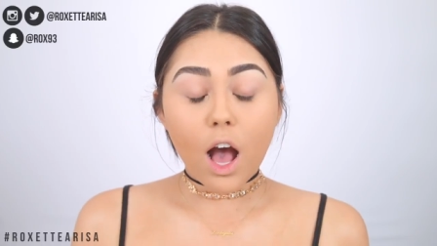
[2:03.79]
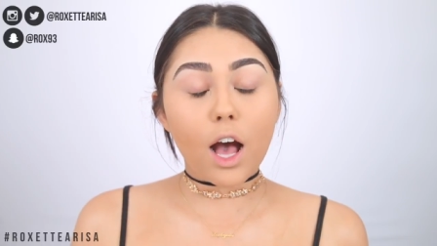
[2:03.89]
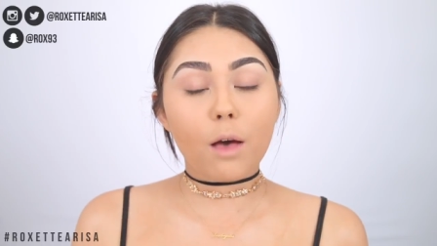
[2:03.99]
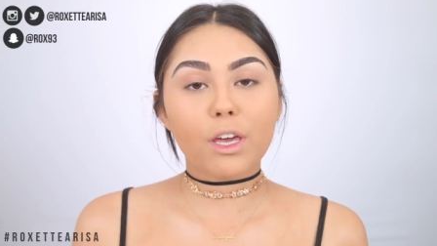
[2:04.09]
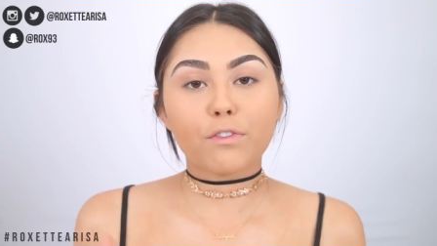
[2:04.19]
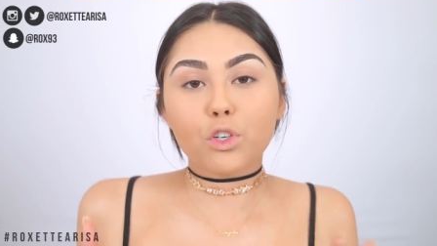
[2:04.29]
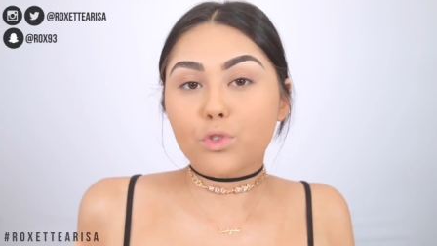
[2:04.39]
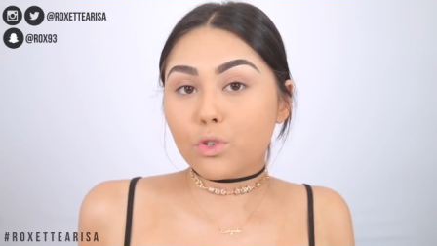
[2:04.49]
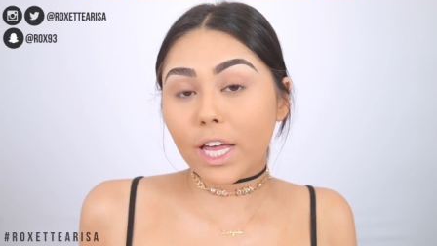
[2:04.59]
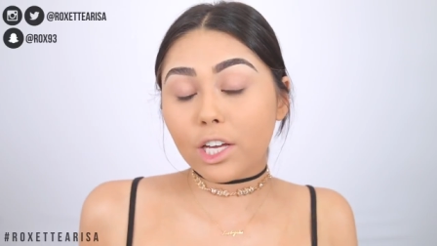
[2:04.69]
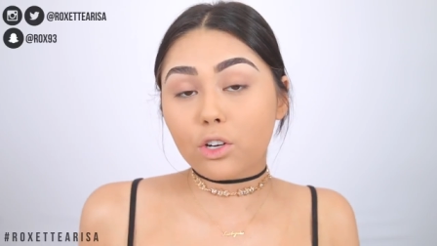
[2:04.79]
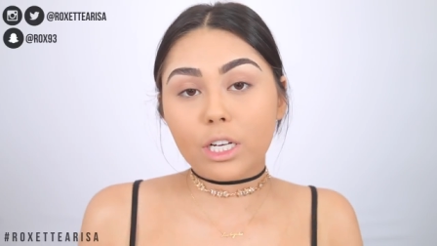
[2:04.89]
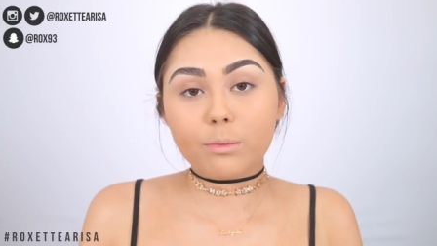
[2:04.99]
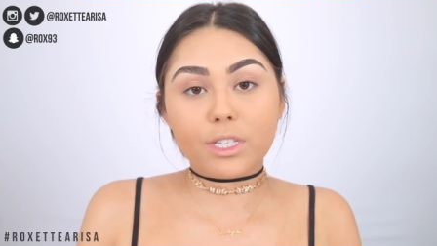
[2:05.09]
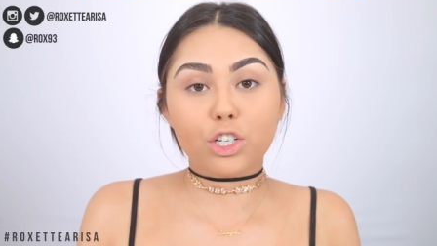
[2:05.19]
If you do like
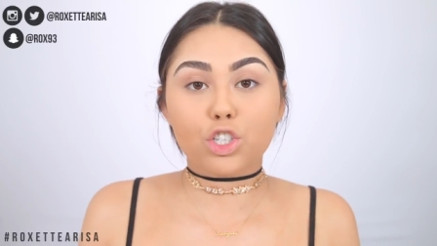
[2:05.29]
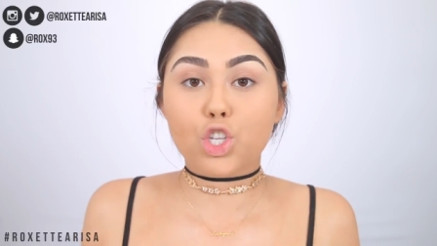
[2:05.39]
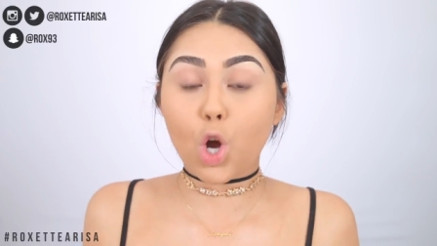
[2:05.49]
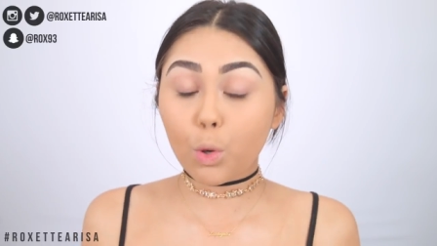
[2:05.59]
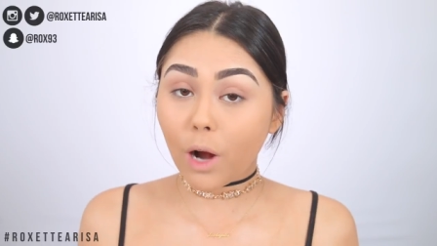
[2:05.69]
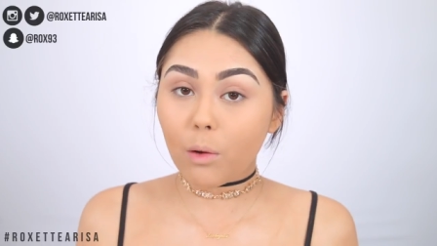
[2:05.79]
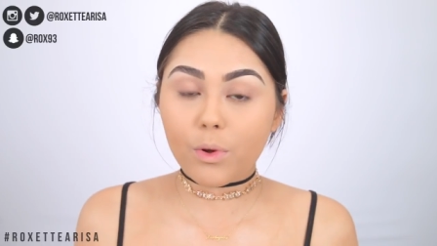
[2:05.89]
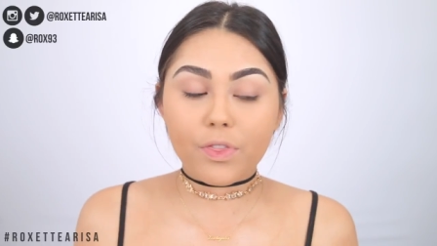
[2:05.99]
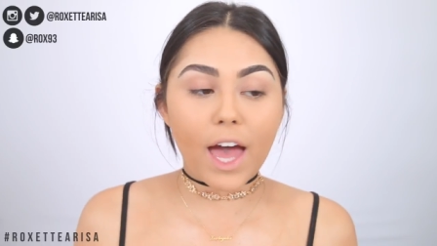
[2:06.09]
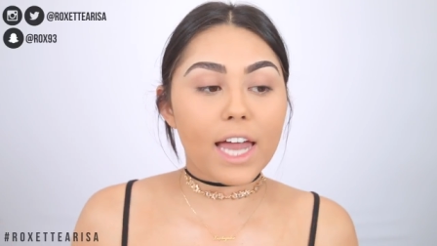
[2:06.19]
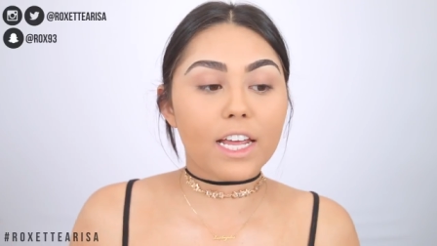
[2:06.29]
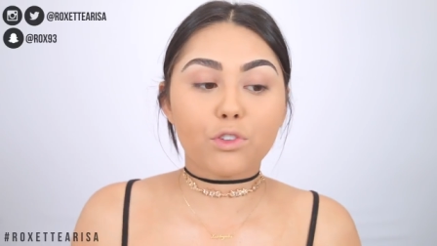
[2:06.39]
creams, there's no problem with that.